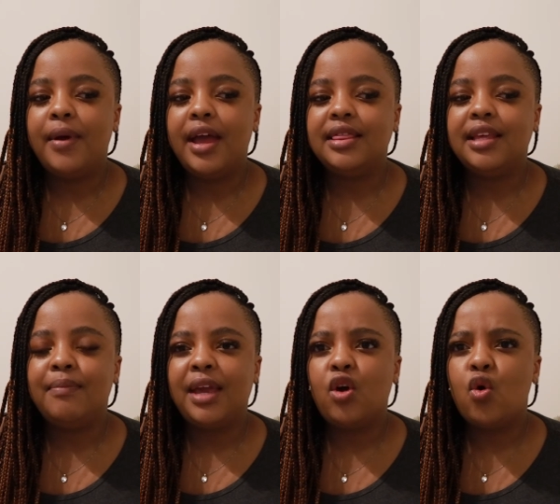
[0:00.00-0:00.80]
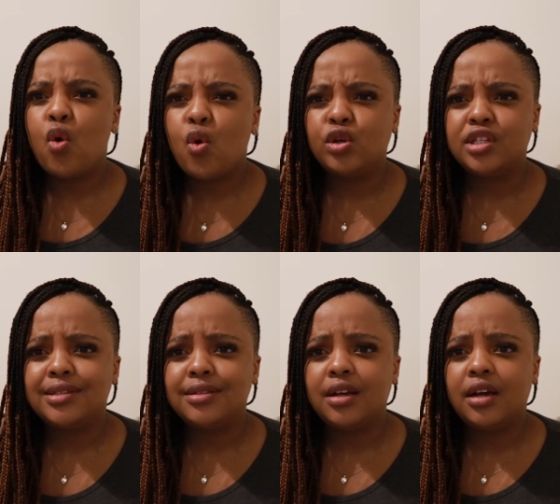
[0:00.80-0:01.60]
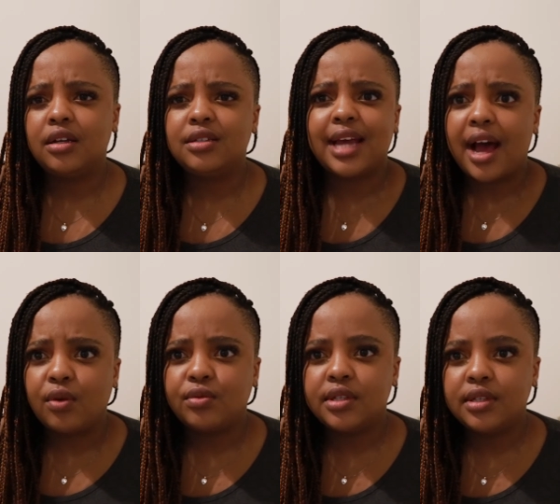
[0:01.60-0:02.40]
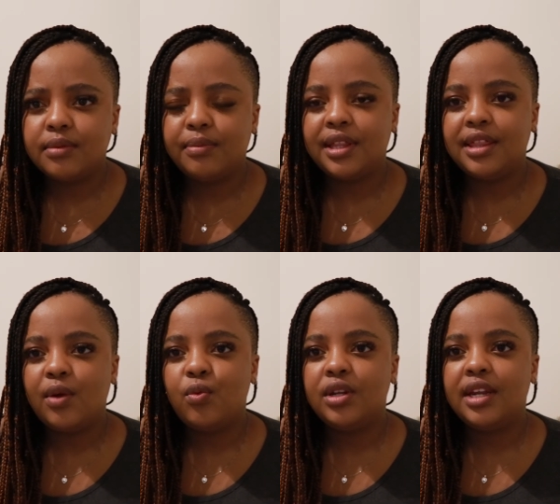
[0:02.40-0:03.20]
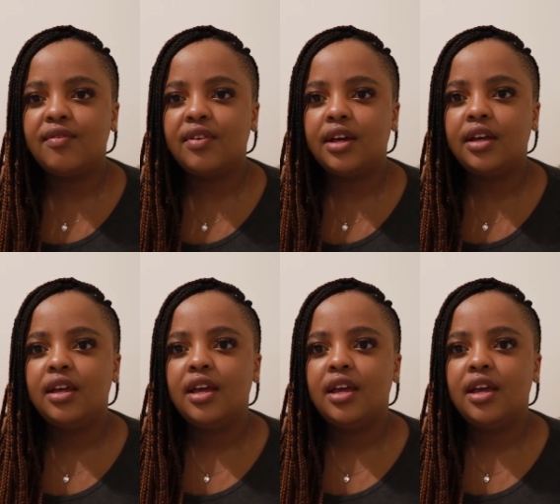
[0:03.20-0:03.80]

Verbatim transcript: and they may cause a doubt, but they will never